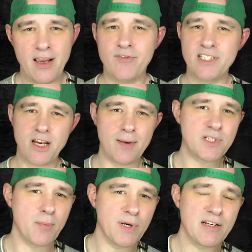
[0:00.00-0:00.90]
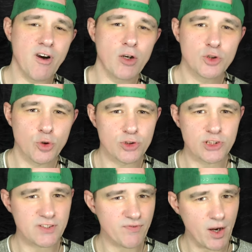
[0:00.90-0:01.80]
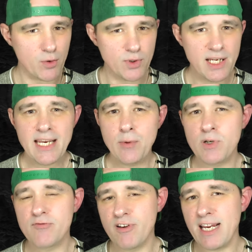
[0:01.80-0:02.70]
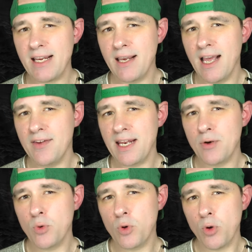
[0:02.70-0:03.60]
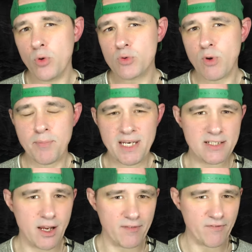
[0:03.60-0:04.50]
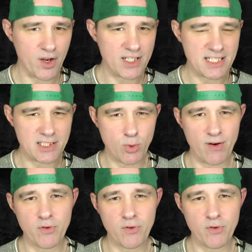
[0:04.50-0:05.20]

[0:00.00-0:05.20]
Every time somebody rung Georgia's phone, it would ring and then all calls were being diverted to her